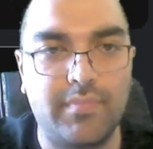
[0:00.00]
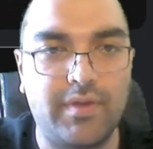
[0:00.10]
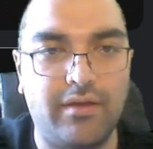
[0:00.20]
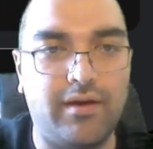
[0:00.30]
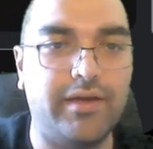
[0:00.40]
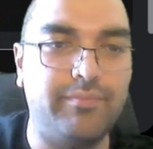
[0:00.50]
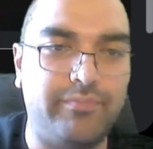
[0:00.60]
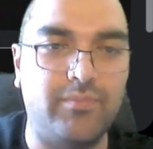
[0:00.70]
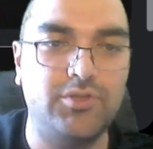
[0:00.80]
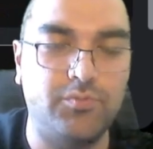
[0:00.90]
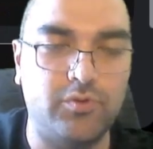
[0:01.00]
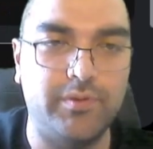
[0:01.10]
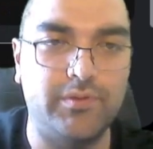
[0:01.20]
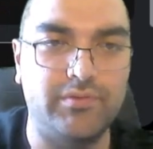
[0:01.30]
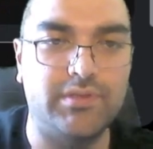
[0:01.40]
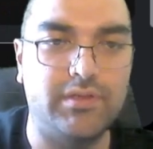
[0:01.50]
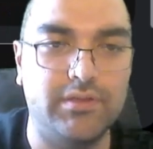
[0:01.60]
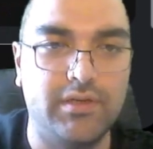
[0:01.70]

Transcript: I get much more better result.